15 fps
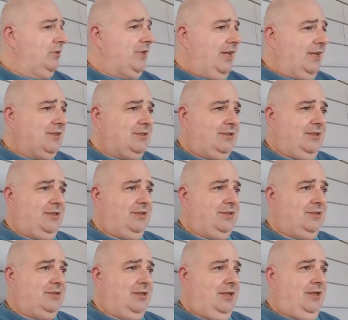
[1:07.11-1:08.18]
text
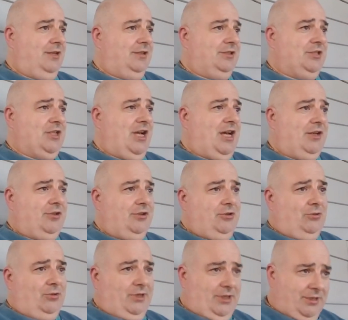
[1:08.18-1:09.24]
is Jnana
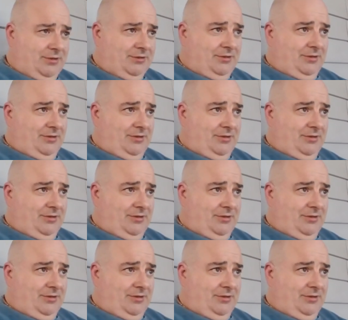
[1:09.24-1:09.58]
Yoga,